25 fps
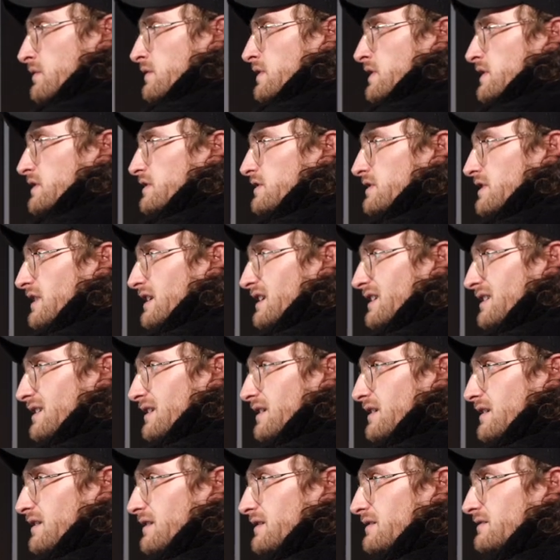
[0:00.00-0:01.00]
Just a little,
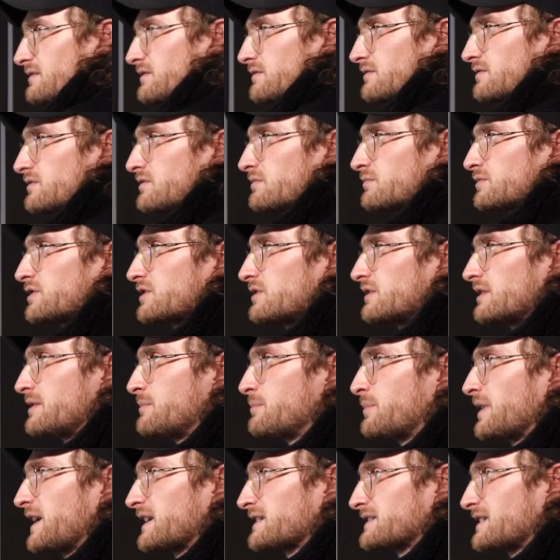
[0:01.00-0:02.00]
some sort of
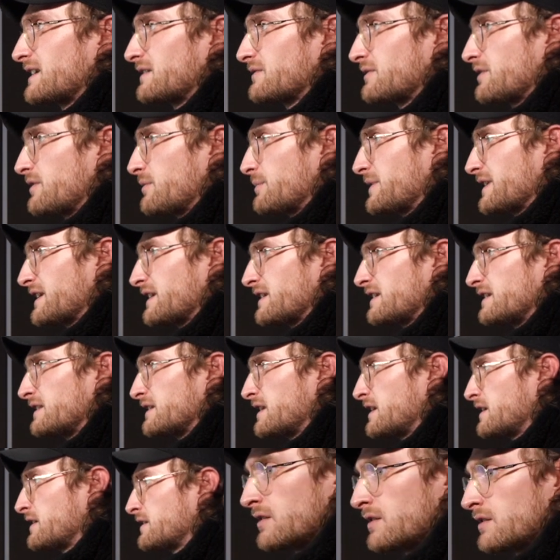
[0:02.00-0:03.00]
impact sound on the beginning
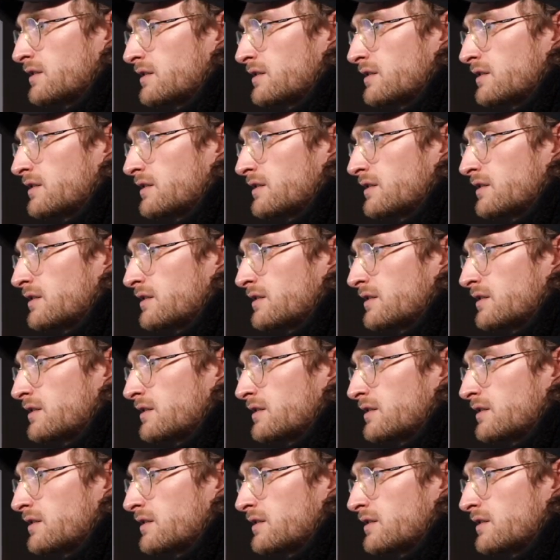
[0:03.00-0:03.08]
there.